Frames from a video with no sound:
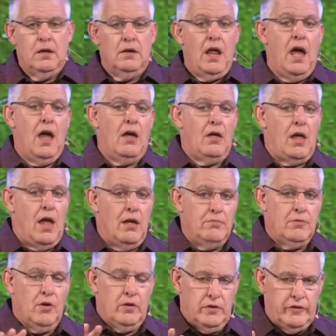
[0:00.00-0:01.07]
Now,
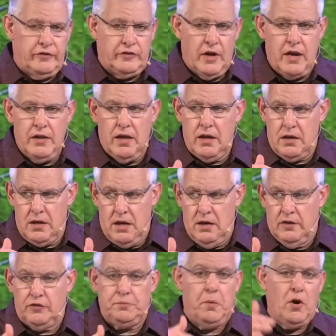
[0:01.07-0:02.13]
I'm going to say that in
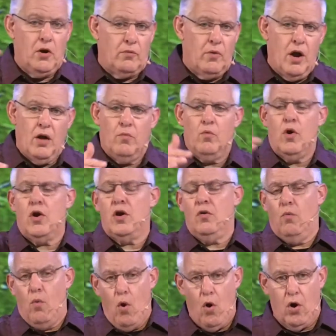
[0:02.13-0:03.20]
the spirit realm, we're in
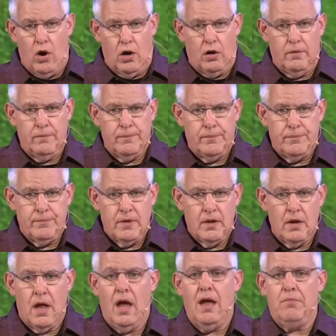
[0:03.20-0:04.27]
a war.
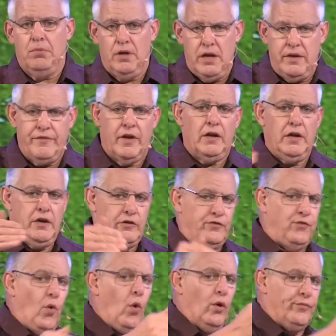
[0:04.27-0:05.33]
I believe at least
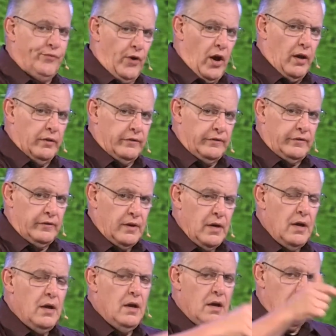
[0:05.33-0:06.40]
four fronts.
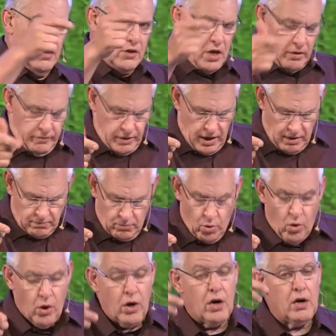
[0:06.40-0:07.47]
I'll cover that
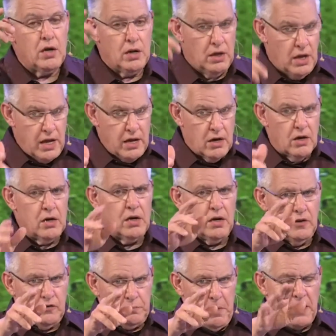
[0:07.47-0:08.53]
more later,
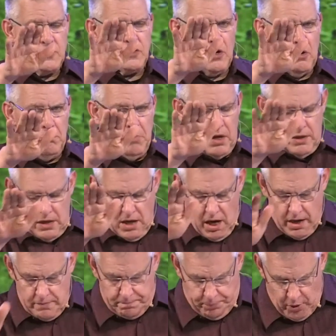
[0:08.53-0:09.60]
especially on Monday
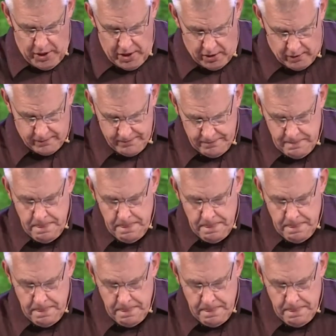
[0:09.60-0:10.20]
night prayer.